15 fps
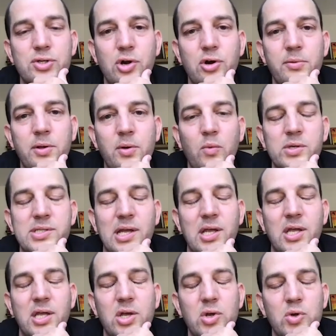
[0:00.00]
tournament was a
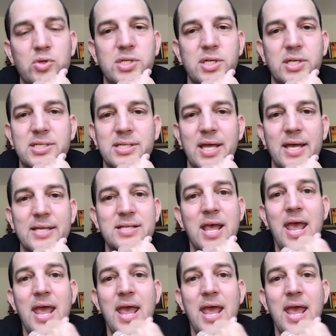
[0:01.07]
huge success.